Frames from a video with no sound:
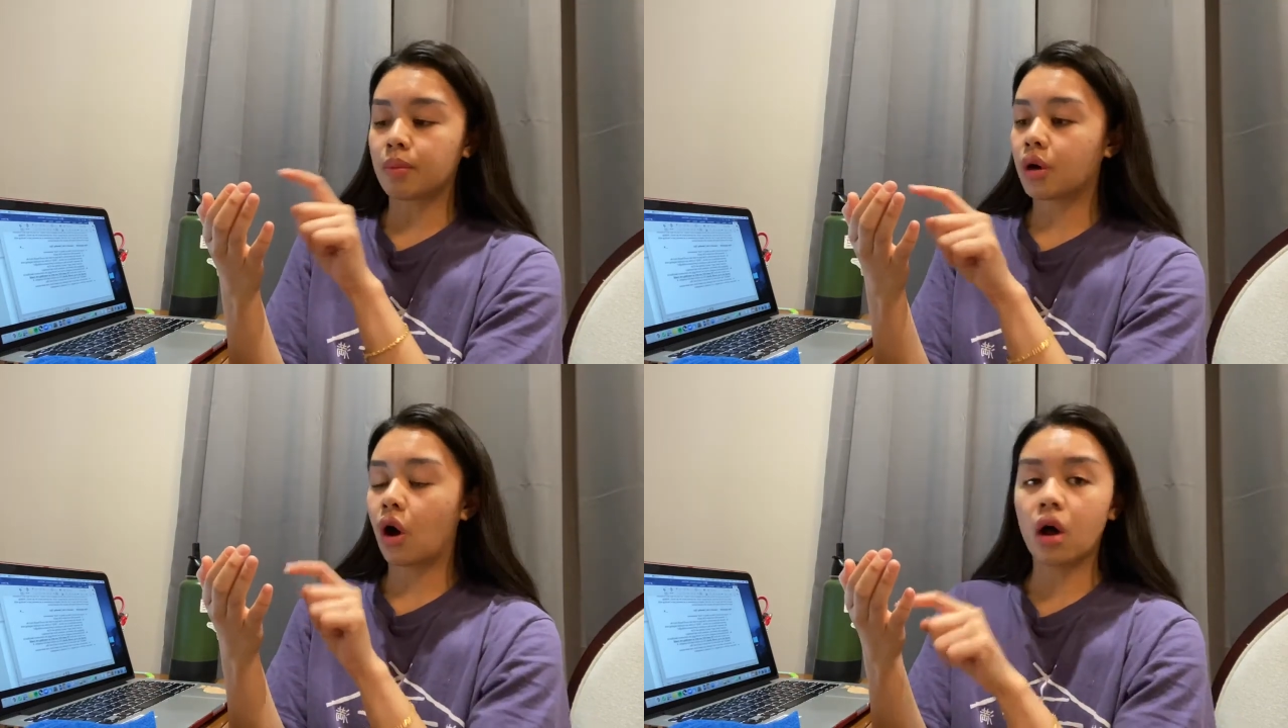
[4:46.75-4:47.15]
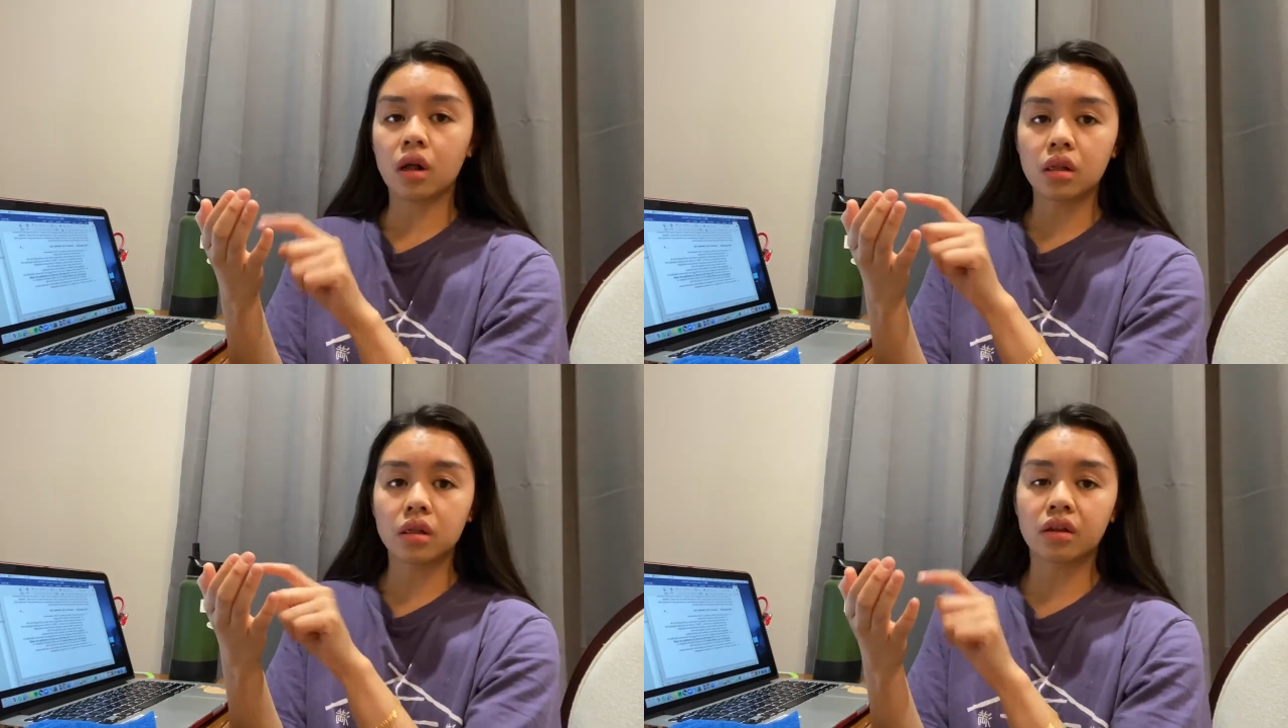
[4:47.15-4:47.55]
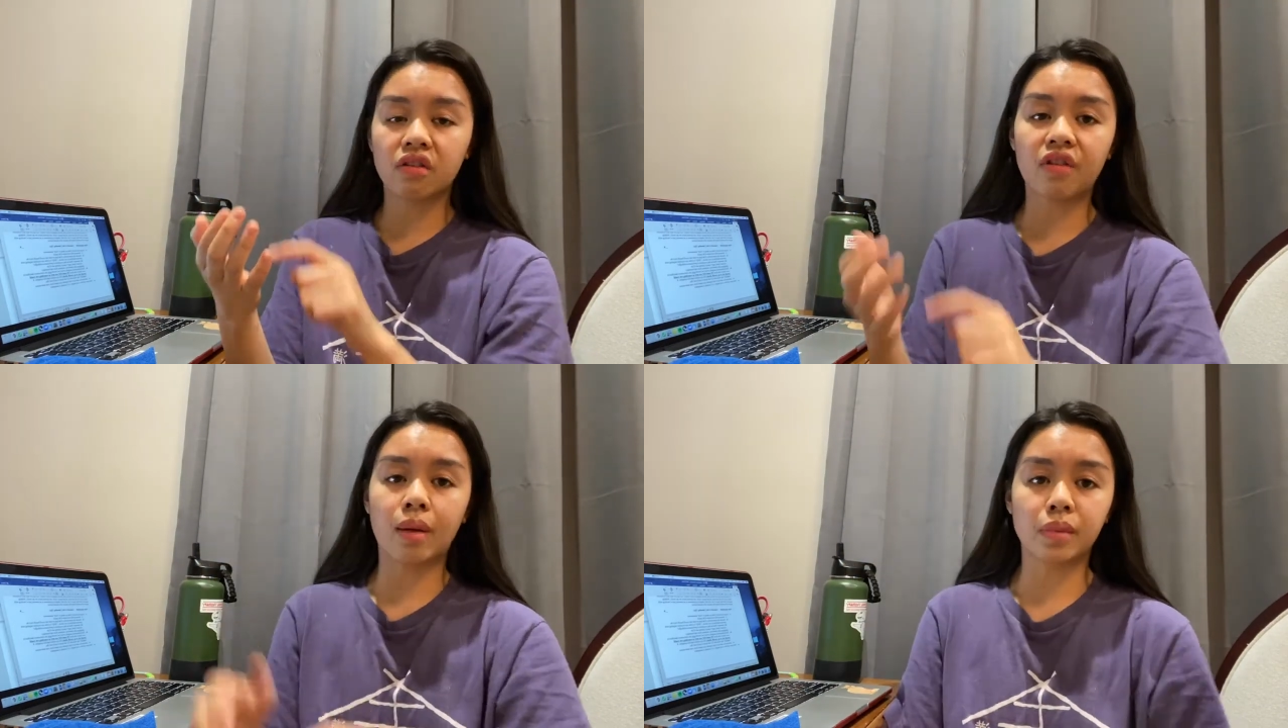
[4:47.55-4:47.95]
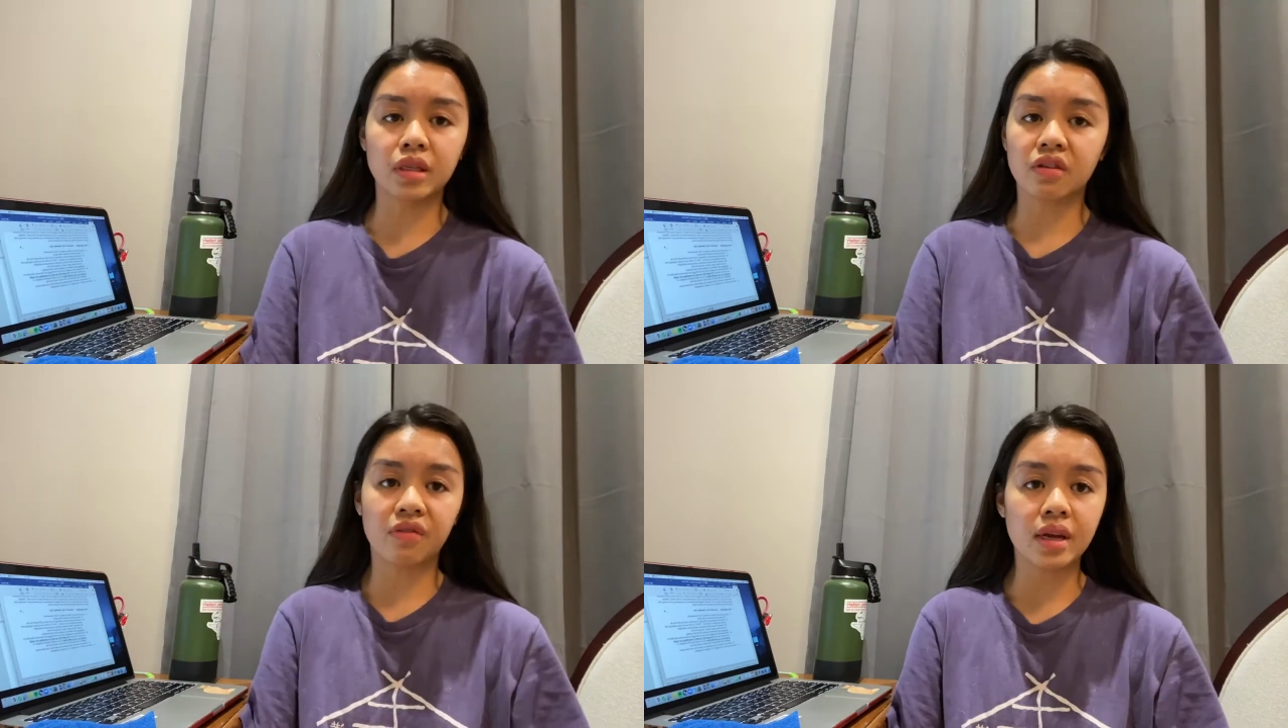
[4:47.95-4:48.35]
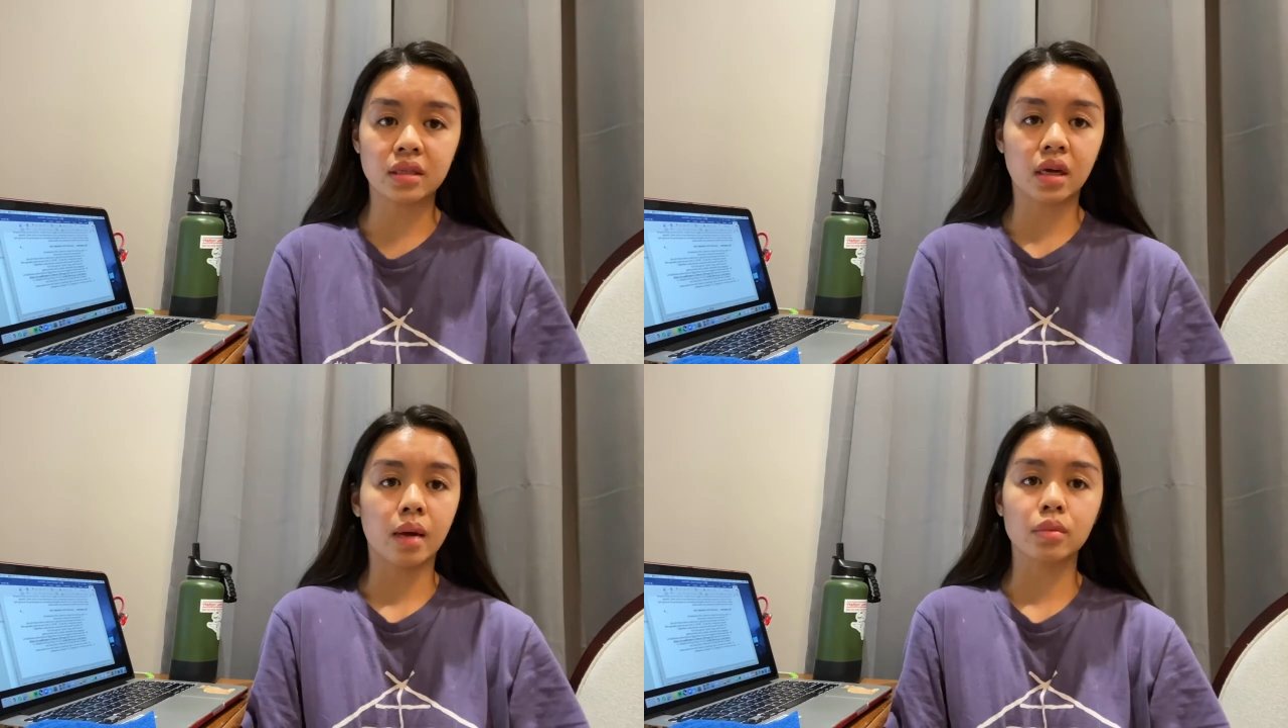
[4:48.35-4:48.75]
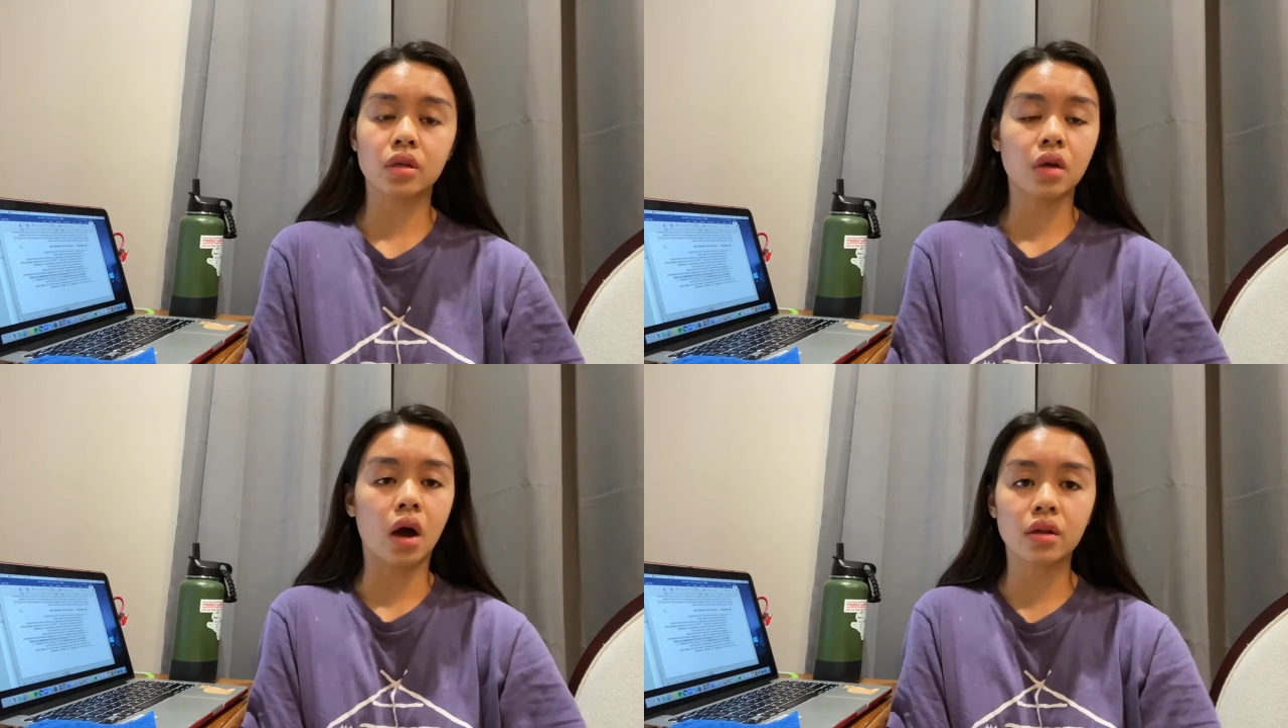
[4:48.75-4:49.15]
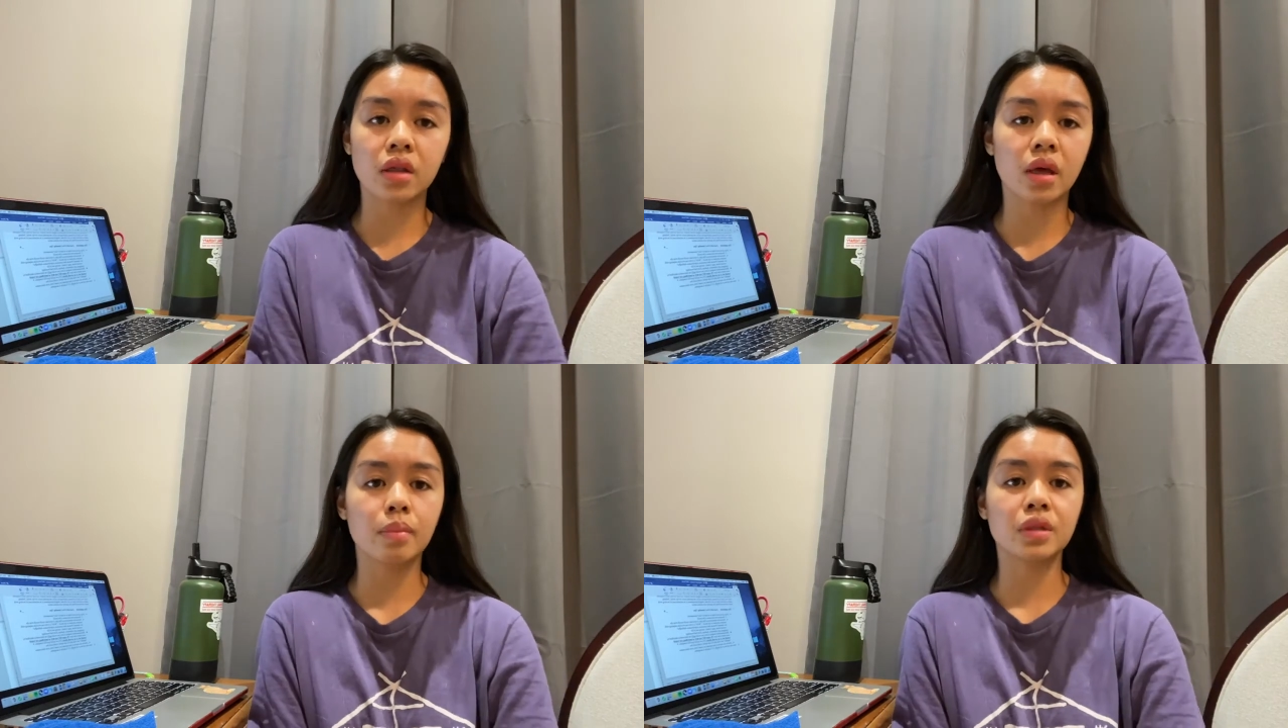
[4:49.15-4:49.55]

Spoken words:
call their family to FaceTime to talk to them,